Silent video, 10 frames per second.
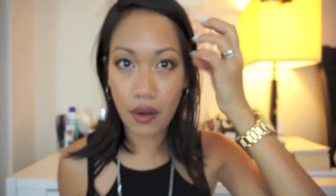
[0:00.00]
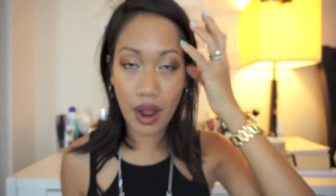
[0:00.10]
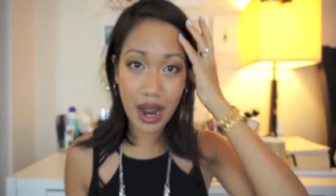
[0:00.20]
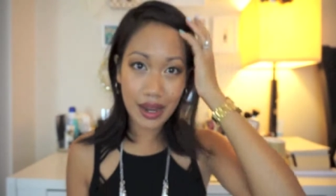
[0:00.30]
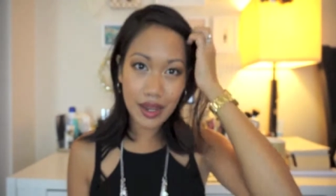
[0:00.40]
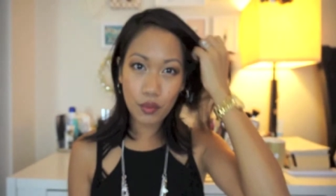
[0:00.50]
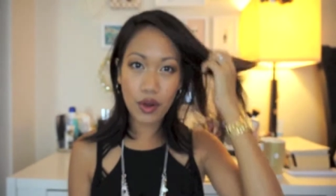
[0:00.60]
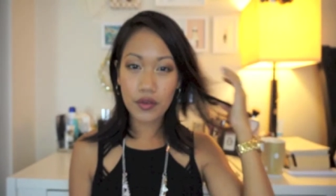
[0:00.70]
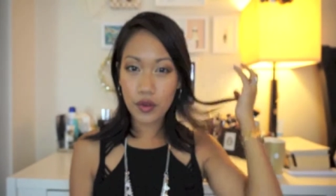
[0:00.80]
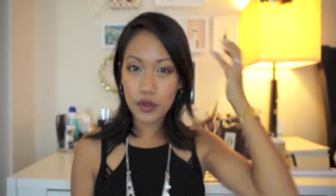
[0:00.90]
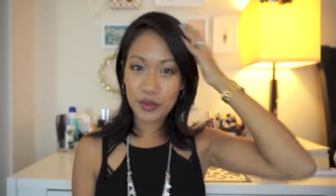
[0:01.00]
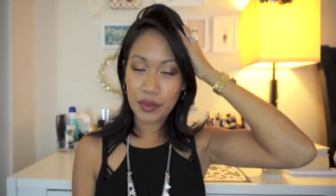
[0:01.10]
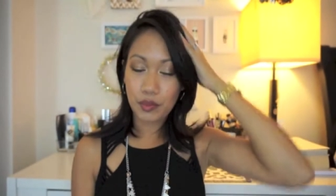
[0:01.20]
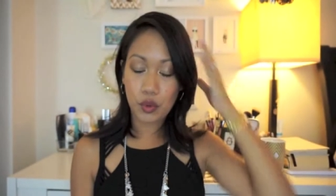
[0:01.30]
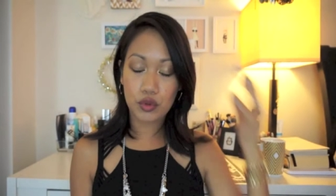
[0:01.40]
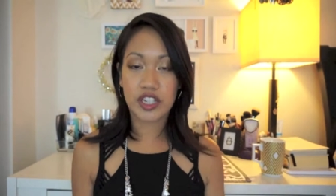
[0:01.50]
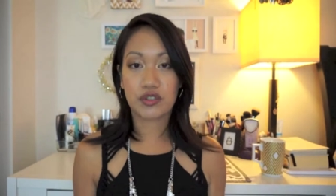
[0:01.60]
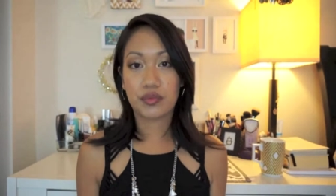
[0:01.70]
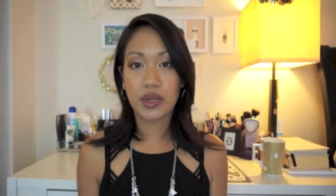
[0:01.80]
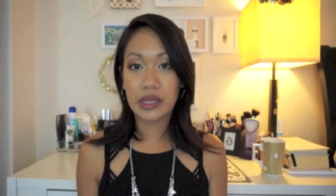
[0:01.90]
I am one of those people who just
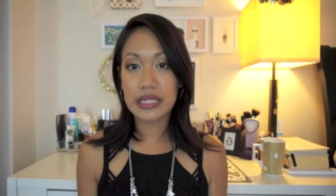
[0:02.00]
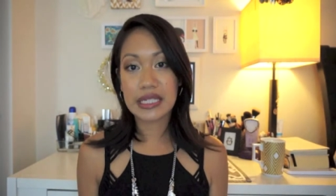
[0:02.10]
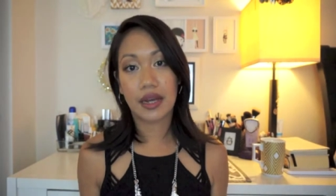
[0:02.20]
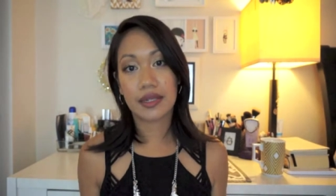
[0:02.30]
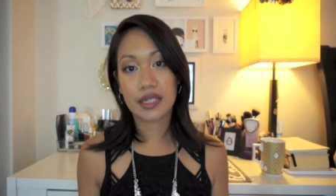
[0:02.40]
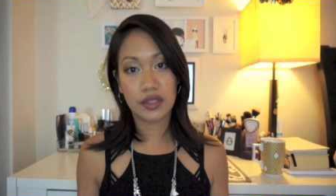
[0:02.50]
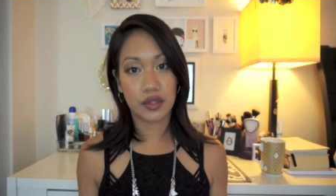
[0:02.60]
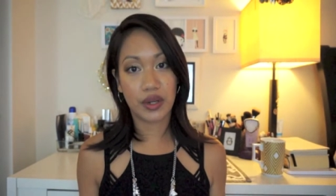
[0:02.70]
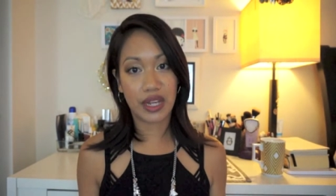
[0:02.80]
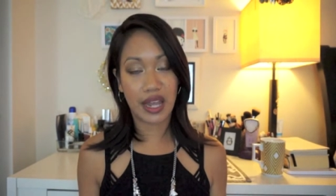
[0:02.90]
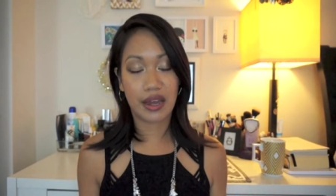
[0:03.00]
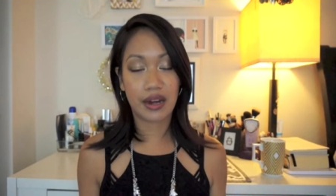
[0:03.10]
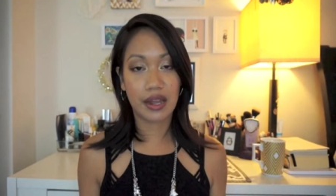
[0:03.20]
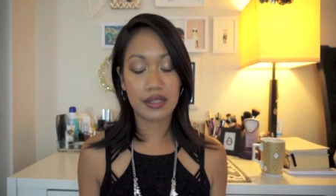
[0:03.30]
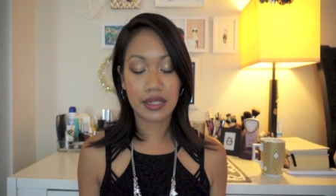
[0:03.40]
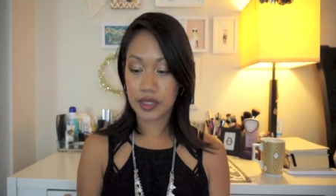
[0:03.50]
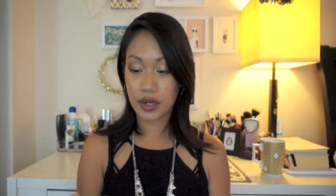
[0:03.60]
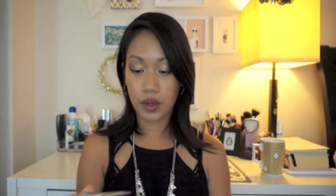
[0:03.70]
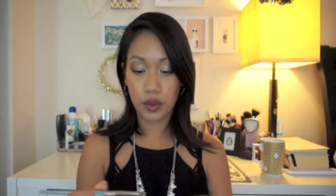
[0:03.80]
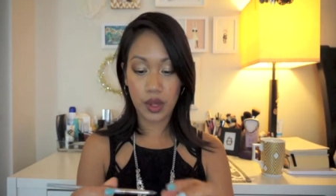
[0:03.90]
really sucks at doing cat eyes.
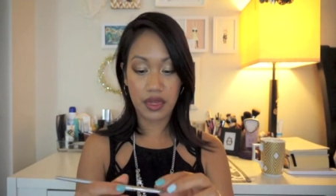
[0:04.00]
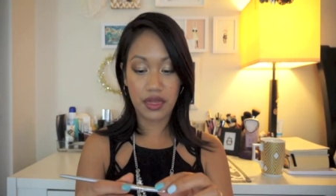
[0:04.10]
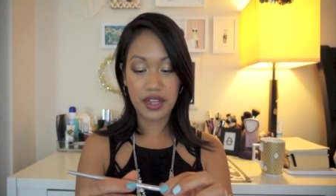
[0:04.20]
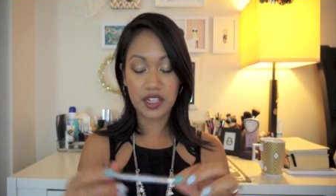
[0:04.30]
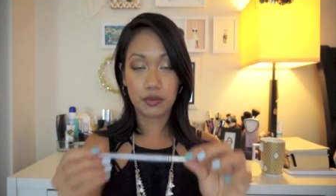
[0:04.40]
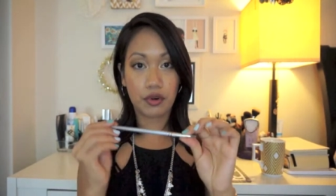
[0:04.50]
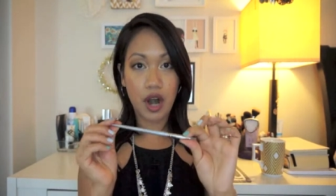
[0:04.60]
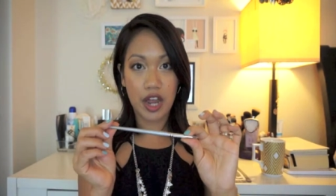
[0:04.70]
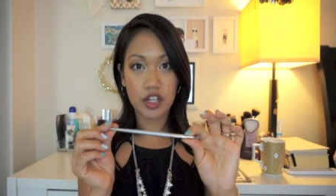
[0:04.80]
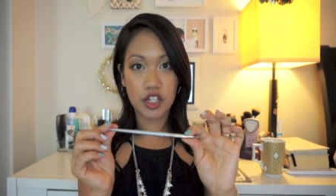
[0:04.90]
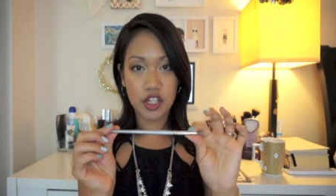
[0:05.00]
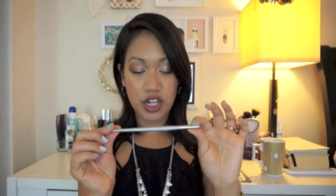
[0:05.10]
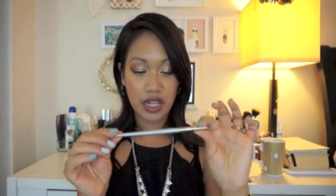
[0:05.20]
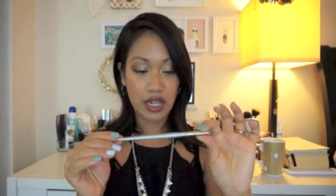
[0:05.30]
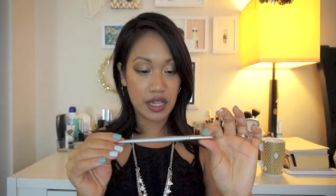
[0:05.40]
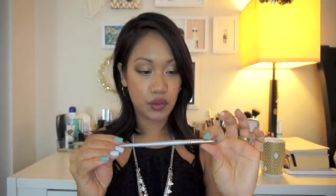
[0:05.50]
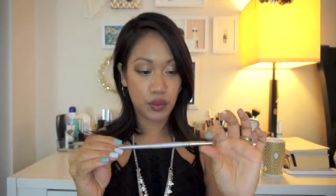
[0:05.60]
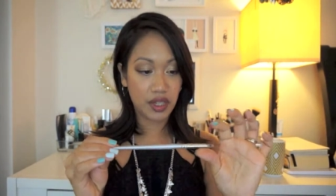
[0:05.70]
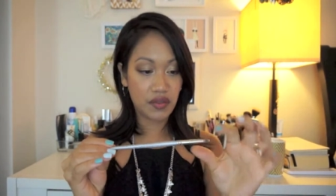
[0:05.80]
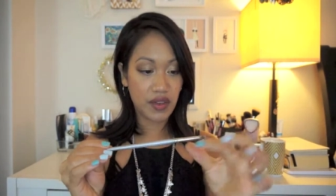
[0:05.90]
So this brush is
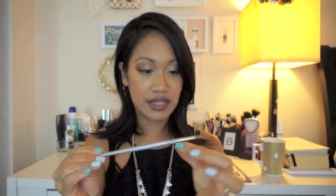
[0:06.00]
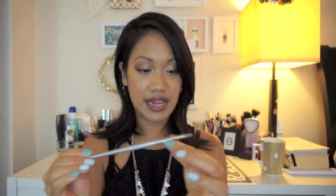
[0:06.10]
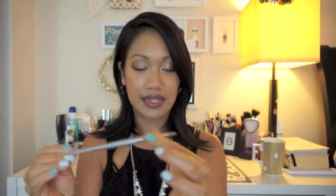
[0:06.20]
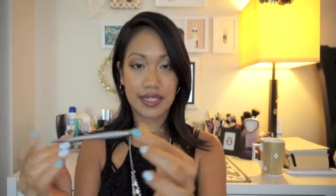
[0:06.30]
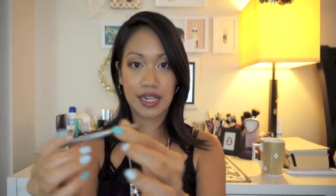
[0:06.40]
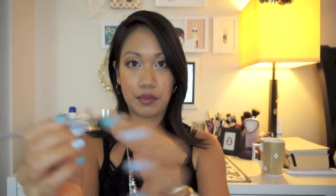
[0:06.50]
really fantastic